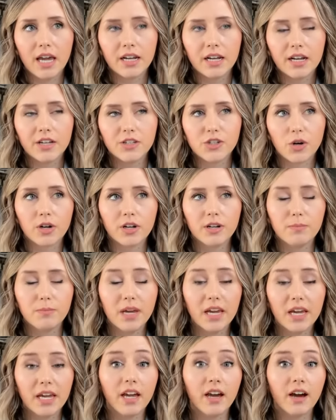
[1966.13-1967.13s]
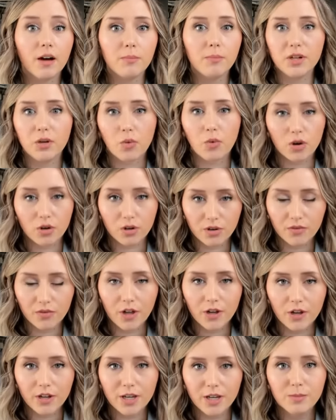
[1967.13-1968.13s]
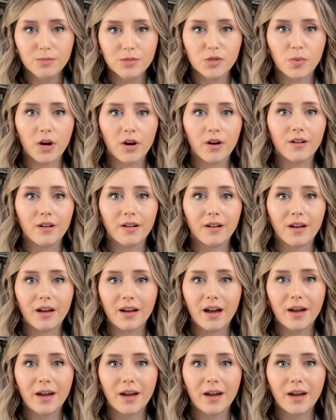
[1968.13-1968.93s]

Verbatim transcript: and I started picking up in order volumes where